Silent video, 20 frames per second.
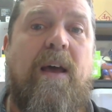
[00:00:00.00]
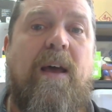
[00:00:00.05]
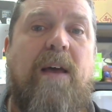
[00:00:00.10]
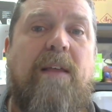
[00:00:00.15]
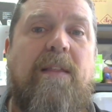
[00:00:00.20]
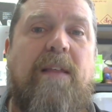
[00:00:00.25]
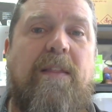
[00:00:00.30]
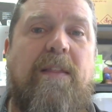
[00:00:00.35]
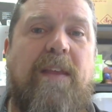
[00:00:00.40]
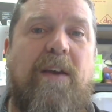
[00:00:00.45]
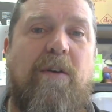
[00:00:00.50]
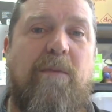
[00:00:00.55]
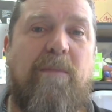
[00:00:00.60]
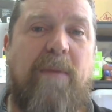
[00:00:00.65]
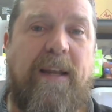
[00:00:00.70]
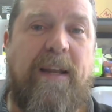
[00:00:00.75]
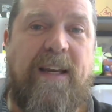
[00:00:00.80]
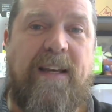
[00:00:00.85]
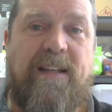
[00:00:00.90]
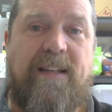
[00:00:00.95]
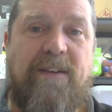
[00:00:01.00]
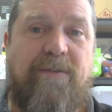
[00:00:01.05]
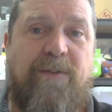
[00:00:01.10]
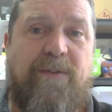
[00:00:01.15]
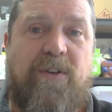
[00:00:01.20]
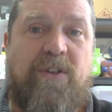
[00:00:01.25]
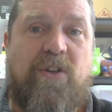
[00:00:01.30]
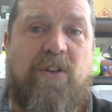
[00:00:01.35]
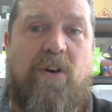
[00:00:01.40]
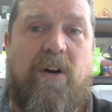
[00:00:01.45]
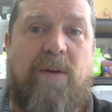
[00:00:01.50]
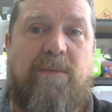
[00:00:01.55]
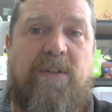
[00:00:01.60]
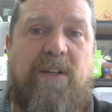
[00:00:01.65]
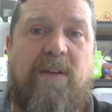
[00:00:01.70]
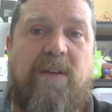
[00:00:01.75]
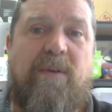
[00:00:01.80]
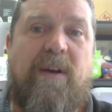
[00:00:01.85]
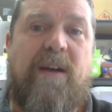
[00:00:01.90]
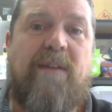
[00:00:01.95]
that there are many different types.
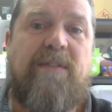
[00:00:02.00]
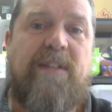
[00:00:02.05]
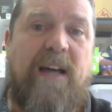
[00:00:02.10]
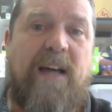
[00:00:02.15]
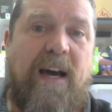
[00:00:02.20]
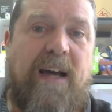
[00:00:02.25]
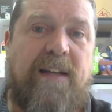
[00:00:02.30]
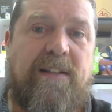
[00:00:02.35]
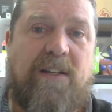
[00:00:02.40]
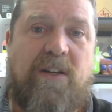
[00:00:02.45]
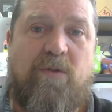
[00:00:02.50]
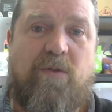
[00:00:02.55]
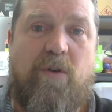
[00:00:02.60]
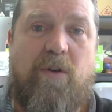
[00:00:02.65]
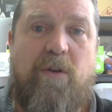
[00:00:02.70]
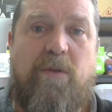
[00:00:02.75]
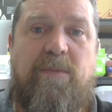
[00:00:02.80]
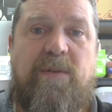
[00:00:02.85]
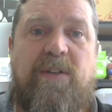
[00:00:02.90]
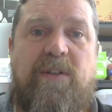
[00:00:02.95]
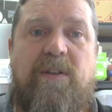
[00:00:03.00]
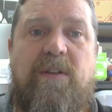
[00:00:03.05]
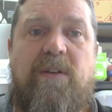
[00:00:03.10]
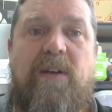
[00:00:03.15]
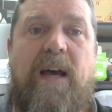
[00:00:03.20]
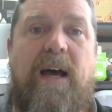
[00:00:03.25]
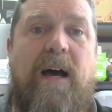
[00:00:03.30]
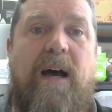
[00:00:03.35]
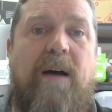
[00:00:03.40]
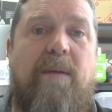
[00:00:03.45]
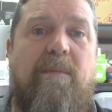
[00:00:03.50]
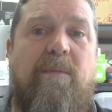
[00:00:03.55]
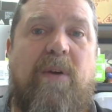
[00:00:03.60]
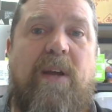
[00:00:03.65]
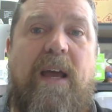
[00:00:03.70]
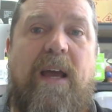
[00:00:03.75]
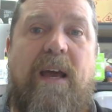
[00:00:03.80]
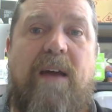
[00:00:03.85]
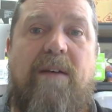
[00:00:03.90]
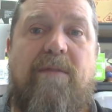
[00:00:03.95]
We have task groups, we
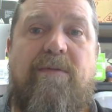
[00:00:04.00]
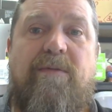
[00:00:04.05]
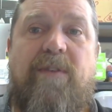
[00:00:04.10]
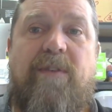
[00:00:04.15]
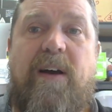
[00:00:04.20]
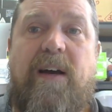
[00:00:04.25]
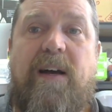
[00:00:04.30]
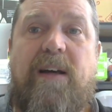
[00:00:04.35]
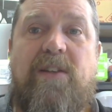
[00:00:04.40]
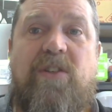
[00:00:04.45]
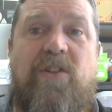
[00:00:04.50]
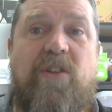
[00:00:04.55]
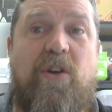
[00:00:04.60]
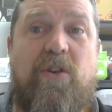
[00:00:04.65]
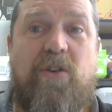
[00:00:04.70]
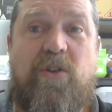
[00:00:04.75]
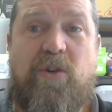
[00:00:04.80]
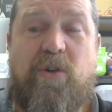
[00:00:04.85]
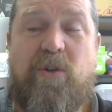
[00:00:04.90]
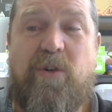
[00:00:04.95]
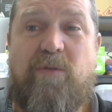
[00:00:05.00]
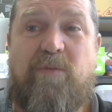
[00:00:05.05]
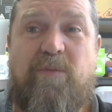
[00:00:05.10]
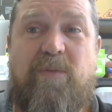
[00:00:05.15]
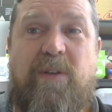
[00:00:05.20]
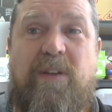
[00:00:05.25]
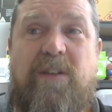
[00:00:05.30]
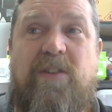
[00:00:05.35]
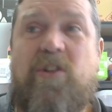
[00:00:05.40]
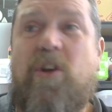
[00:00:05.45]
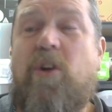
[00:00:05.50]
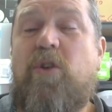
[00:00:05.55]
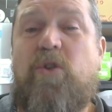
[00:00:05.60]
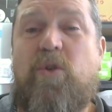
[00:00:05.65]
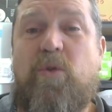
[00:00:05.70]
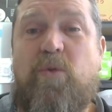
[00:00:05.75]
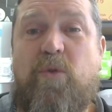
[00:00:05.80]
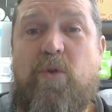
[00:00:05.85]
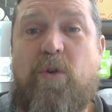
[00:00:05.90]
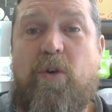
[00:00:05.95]
have
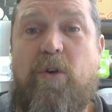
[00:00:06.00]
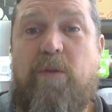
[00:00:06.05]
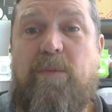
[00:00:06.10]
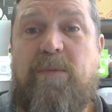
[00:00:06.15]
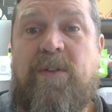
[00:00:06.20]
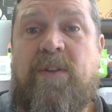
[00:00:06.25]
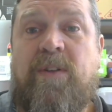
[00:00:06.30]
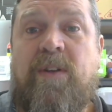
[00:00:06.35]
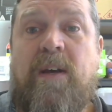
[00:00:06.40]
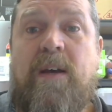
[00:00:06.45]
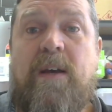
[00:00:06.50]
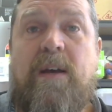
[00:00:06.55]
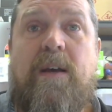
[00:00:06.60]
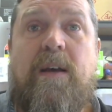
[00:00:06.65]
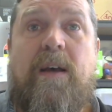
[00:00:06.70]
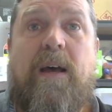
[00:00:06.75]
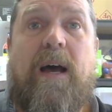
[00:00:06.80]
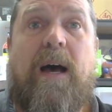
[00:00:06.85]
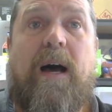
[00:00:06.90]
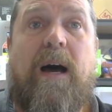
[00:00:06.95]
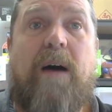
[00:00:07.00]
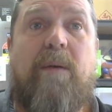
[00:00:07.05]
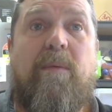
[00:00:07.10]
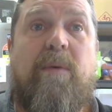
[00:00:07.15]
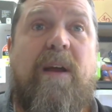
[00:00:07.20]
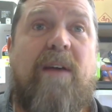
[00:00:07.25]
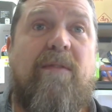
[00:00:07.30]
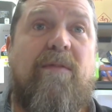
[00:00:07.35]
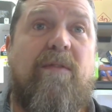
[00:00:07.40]
social groups, we have